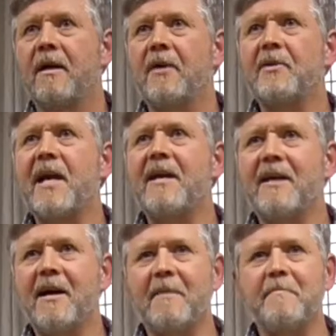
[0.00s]
Okay,
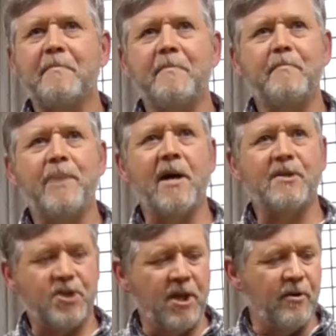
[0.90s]

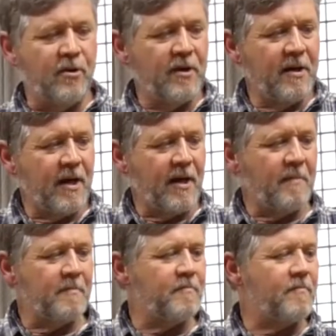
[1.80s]
part two,
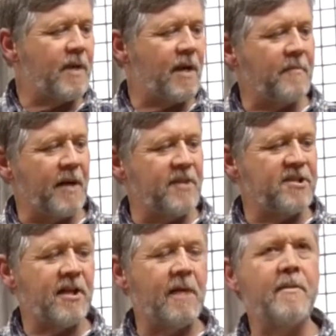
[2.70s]
and
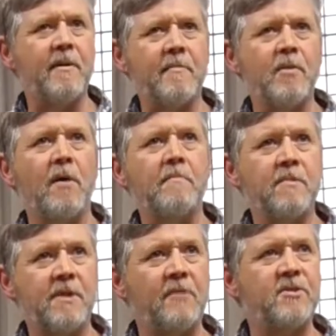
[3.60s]
this time I'm
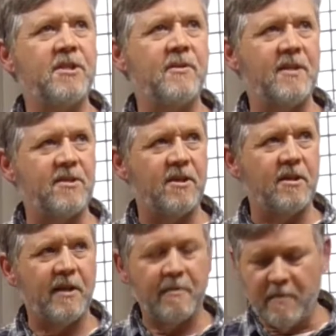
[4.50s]
not going to do any
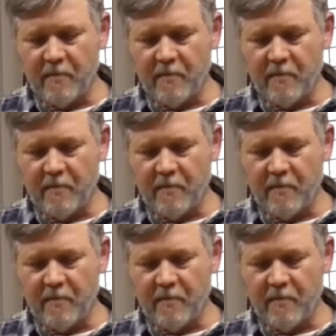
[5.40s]
turning,